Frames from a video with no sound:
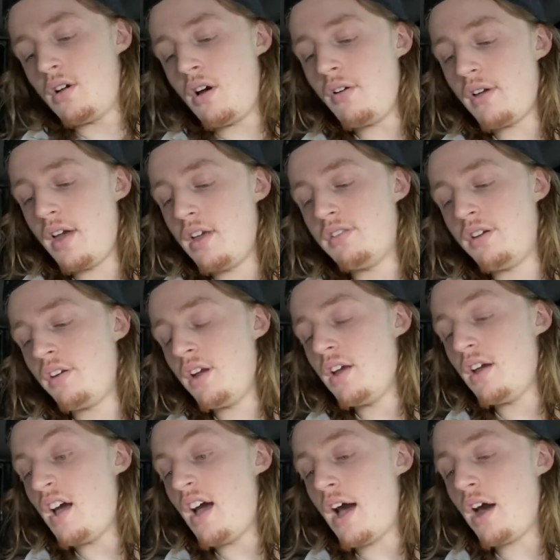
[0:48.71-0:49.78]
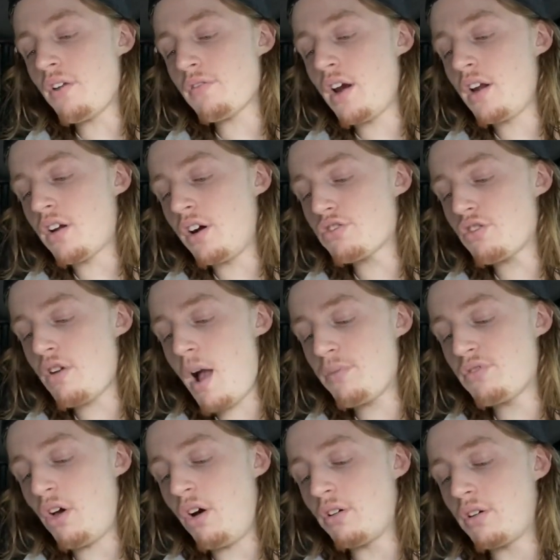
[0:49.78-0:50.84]
Okay, Siri, how to write a country rap
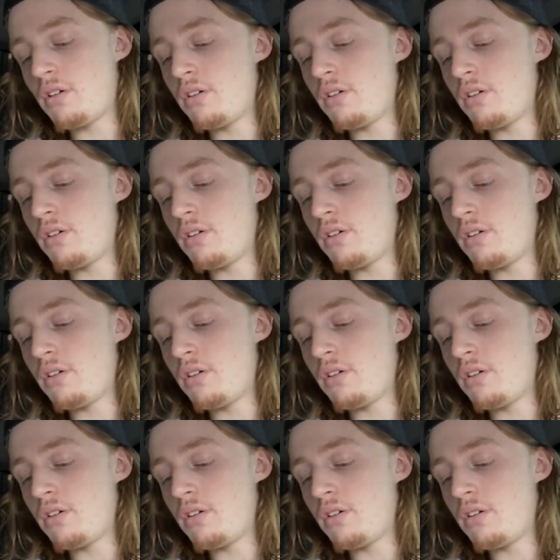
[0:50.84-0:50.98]
song.